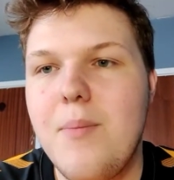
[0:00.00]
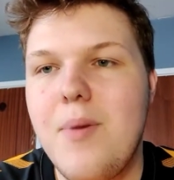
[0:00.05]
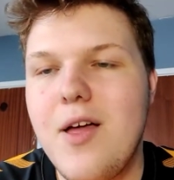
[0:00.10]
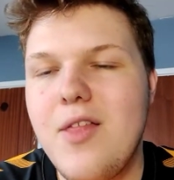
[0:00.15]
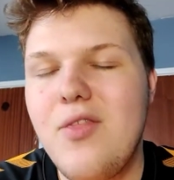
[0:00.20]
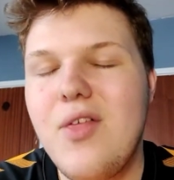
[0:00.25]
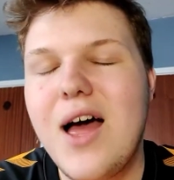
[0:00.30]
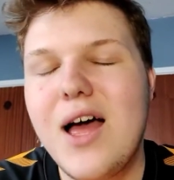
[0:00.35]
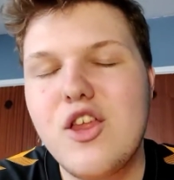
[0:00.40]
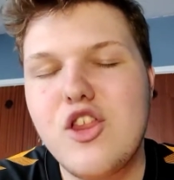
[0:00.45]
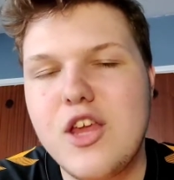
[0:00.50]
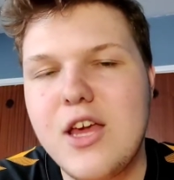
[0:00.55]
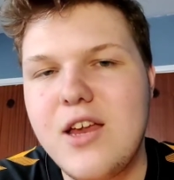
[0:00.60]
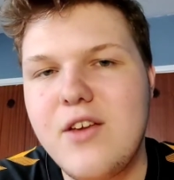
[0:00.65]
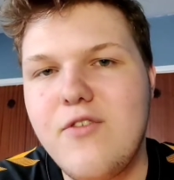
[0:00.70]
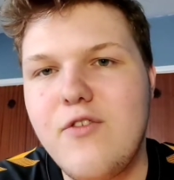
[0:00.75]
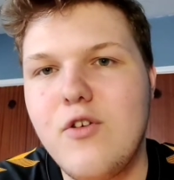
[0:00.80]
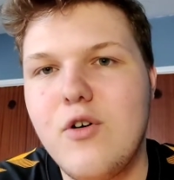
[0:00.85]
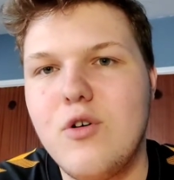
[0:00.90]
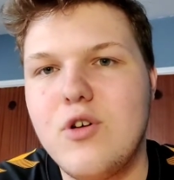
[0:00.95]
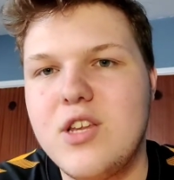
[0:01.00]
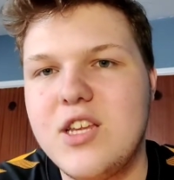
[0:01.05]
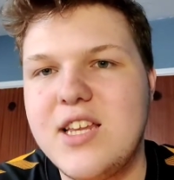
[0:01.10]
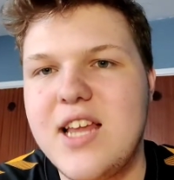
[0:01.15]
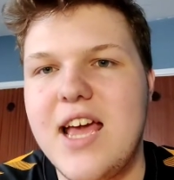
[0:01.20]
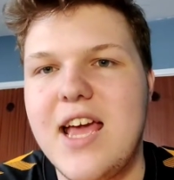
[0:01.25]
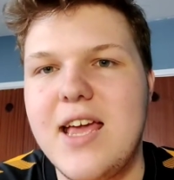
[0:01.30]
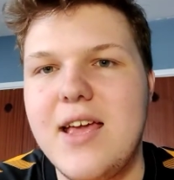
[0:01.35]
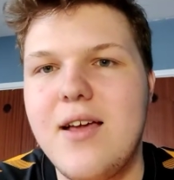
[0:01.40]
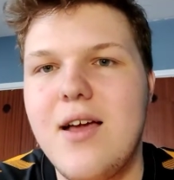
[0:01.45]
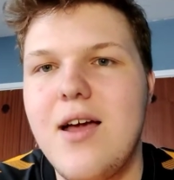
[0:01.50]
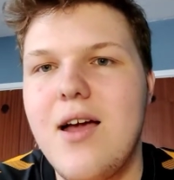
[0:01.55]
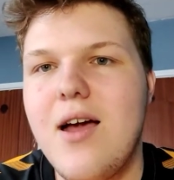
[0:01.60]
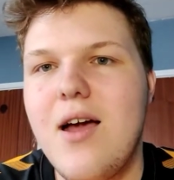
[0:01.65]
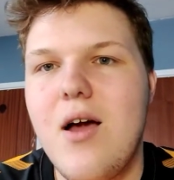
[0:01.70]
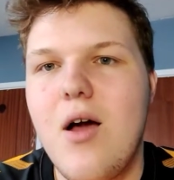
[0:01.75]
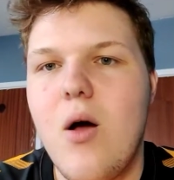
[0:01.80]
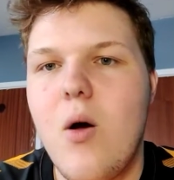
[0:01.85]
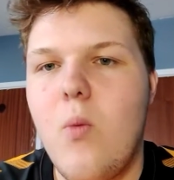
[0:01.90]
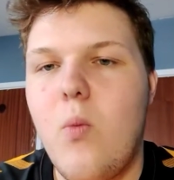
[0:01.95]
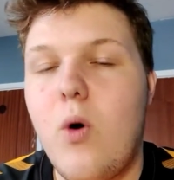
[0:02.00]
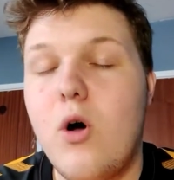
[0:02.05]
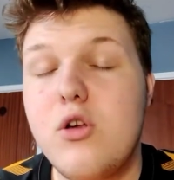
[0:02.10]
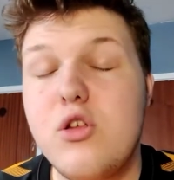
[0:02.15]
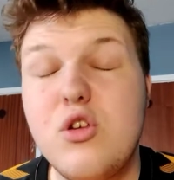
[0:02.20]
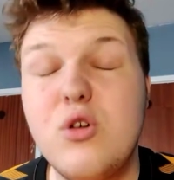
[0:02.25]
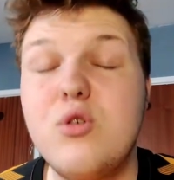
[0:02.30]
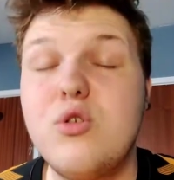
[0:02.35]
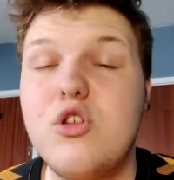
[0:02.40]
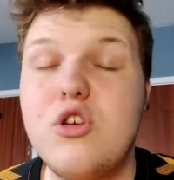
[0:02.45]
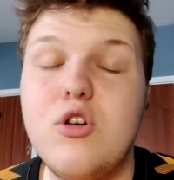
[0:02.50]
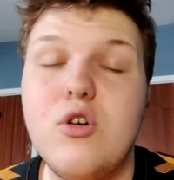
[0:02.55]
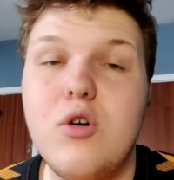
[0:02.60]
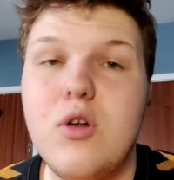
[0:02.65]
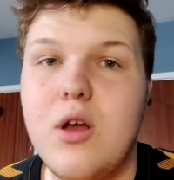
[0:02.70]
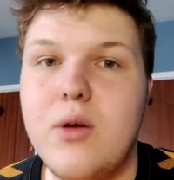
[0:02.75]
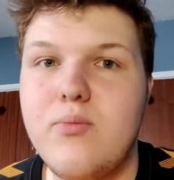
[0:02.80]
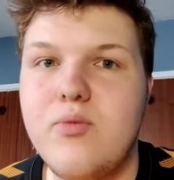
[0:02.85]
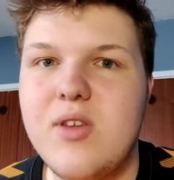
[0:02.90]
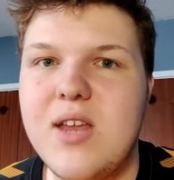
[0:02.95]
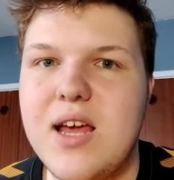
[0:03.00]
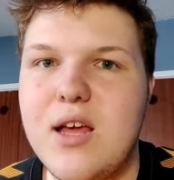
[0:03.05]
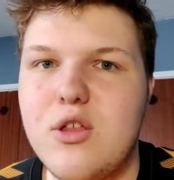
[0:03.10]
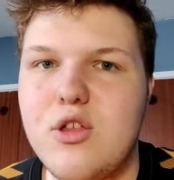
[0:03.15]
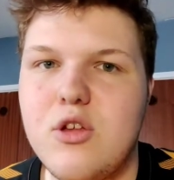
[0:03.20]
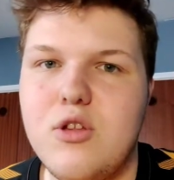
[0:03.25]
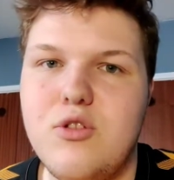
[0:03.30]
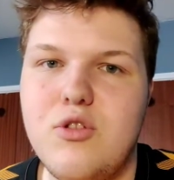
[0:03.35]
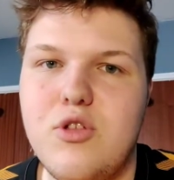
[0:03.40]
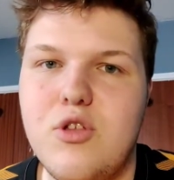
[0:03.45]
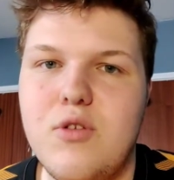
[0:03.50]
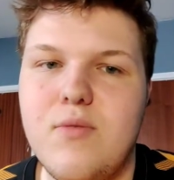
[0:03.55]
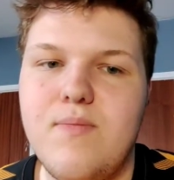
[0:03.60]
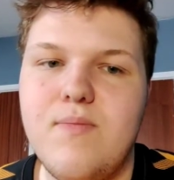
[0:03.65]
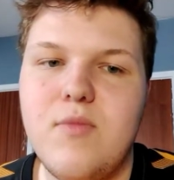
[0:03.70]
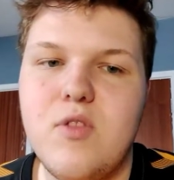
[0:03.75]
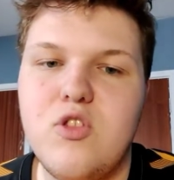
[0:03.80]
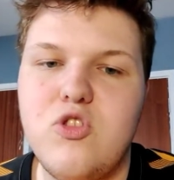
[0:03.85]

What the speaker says: But that's it for today. What's your scoreline predictions?